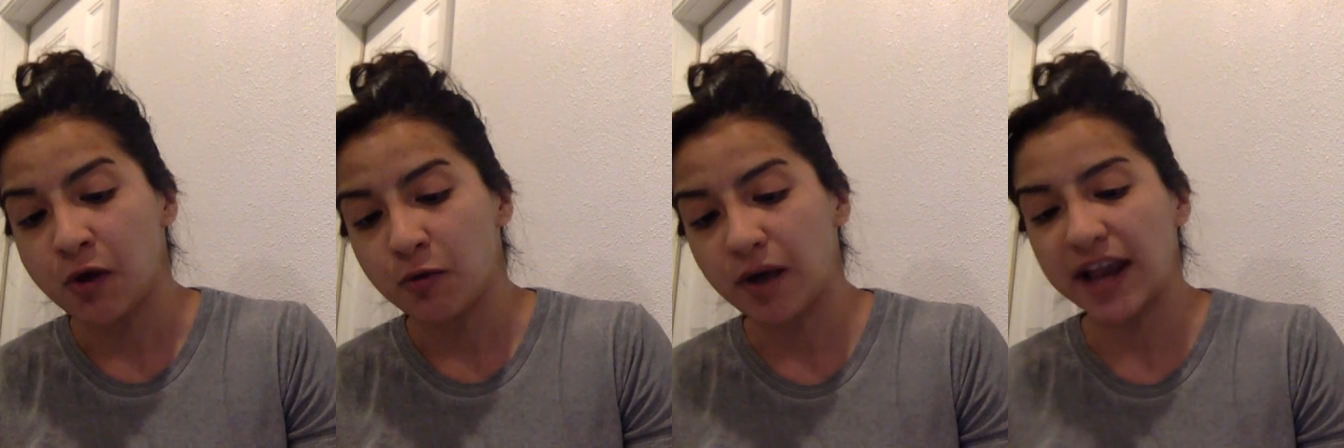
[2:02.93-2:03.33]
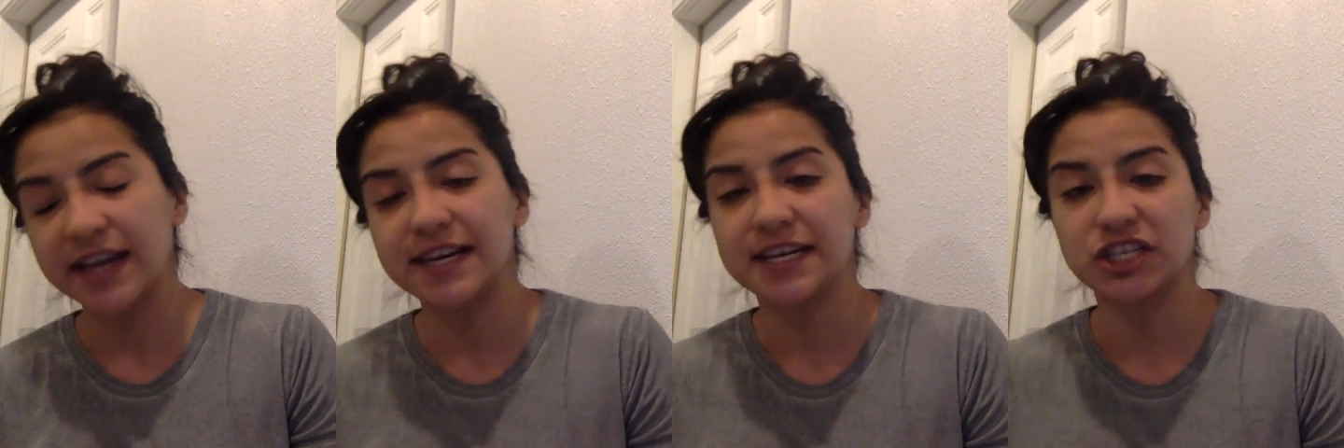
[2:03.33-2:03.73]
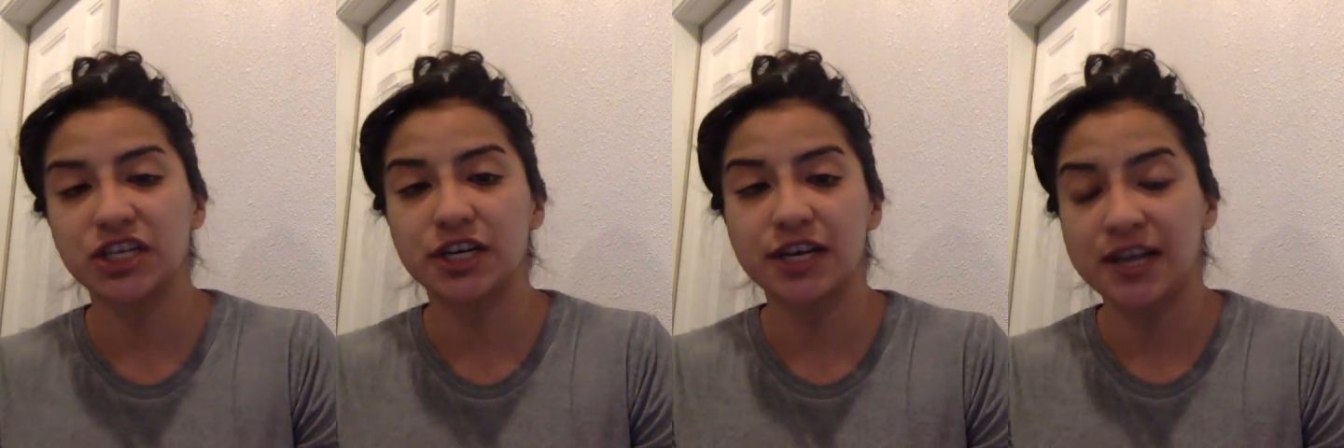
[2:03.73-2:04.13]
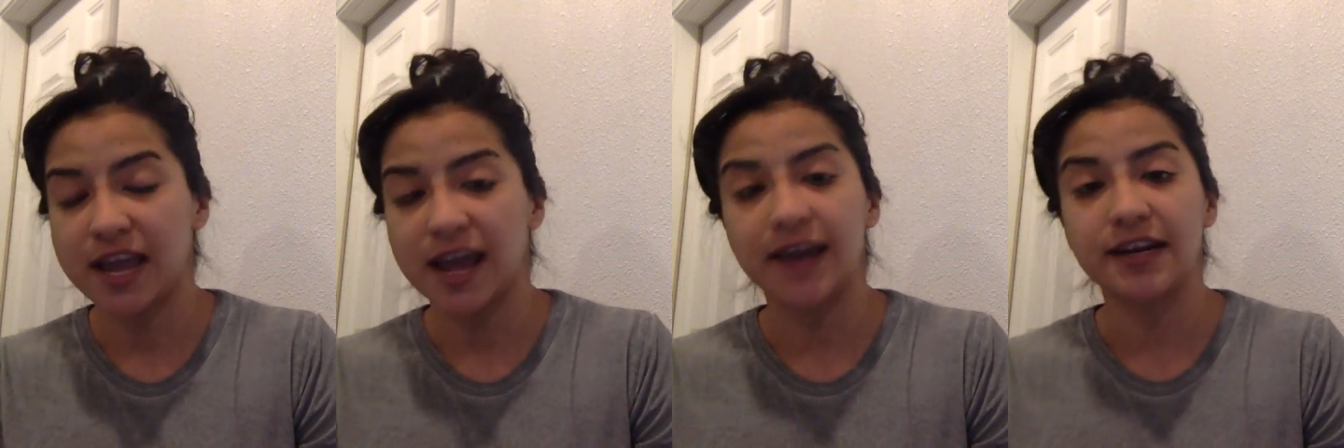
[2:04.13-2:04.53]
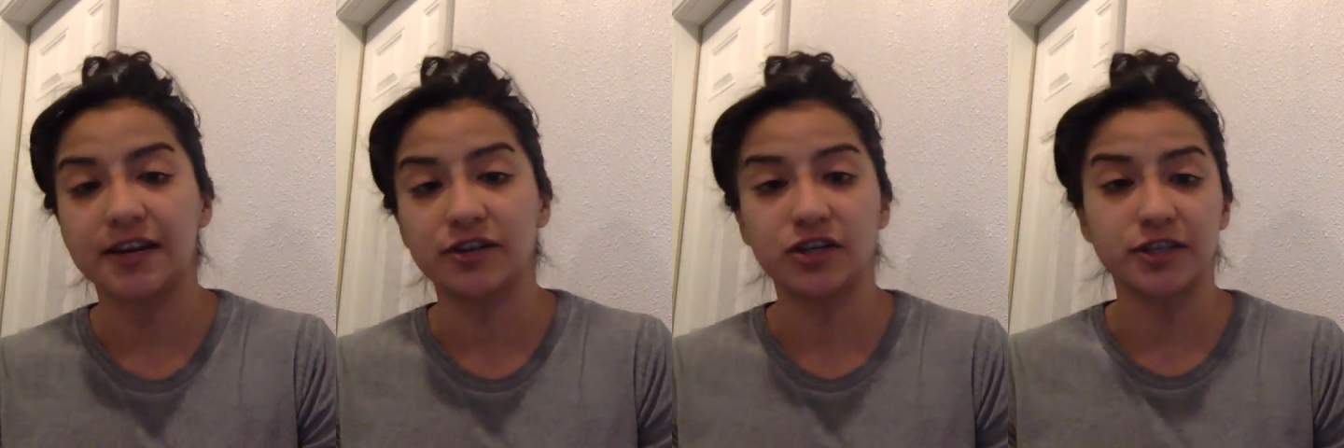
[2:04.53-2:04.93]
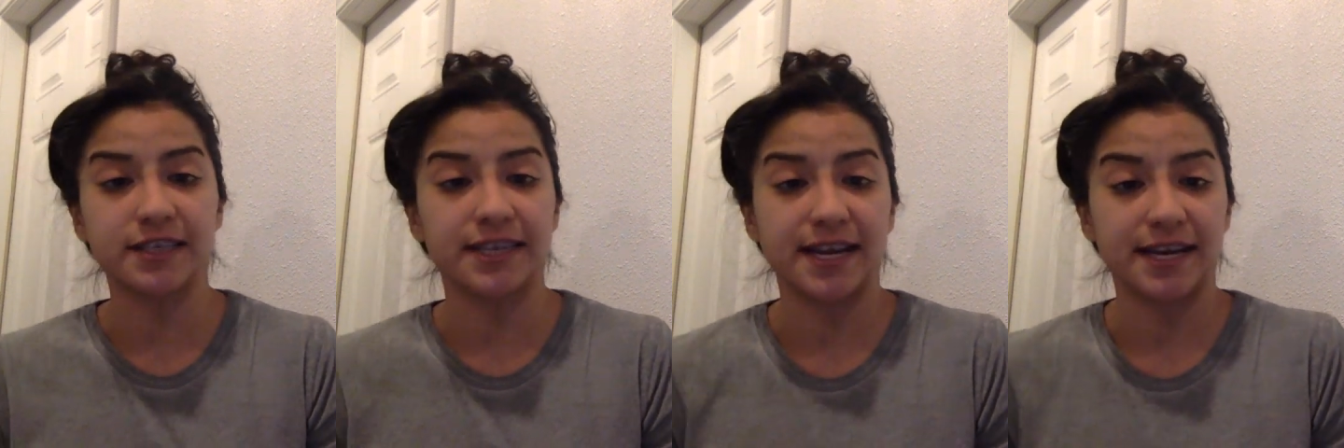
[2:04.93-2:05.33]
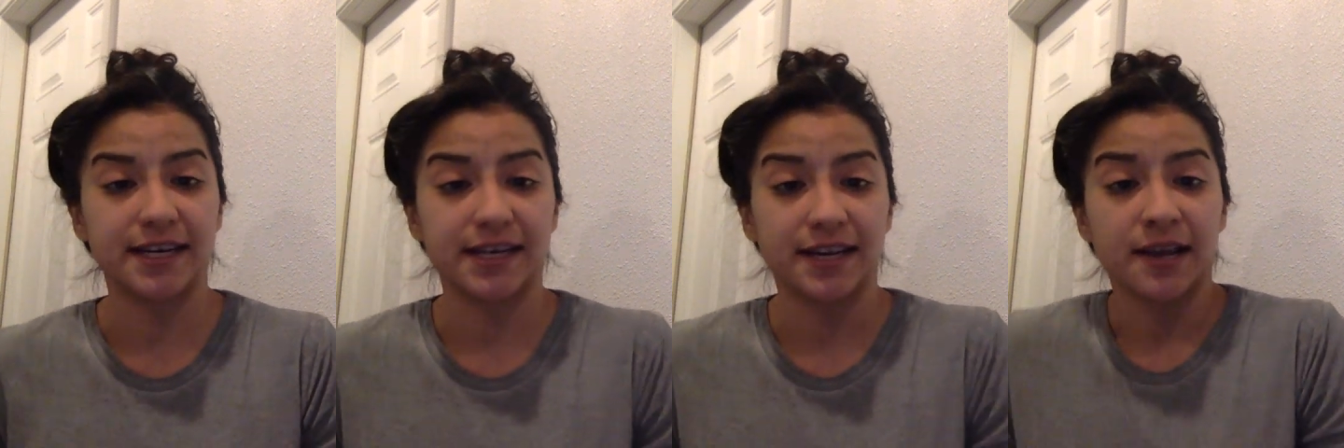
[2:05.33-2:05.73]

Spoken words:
recognition, and understanding.